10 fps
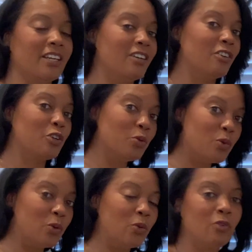in
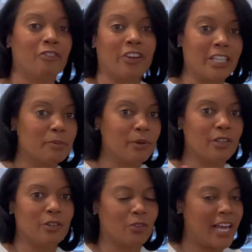Google, Facebook,
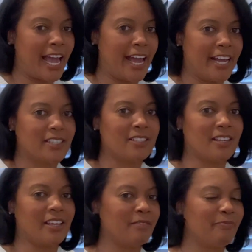you know, the ads.
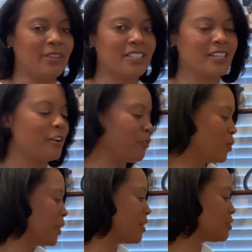It's
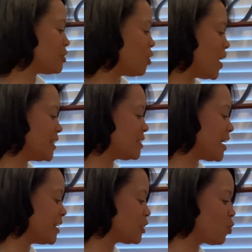everywhere. So I
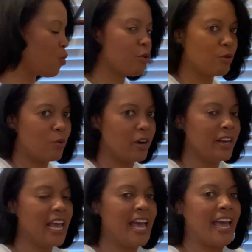decided to order
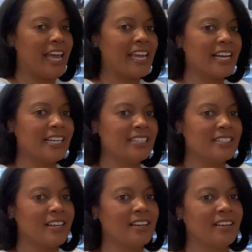one, and
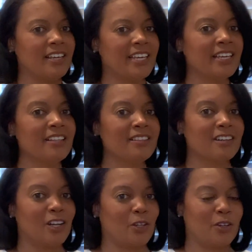in the
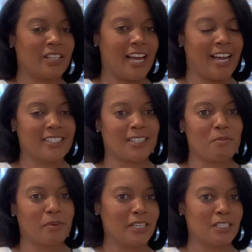color that
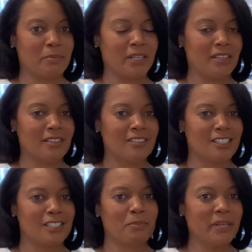brings me
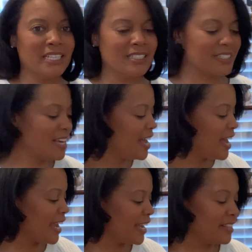just peace,
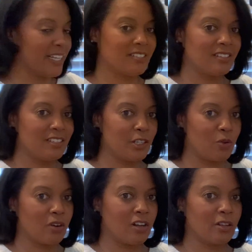and that's the
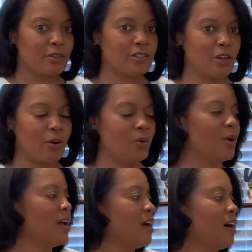teal color. So
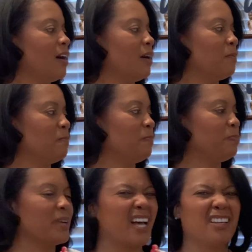
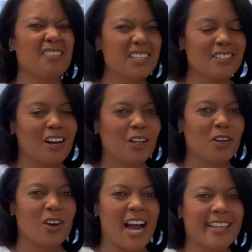um, I love this
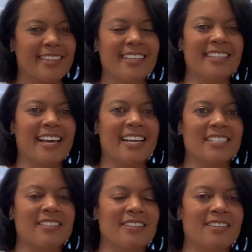color. I think
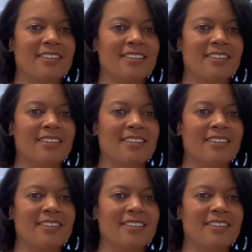that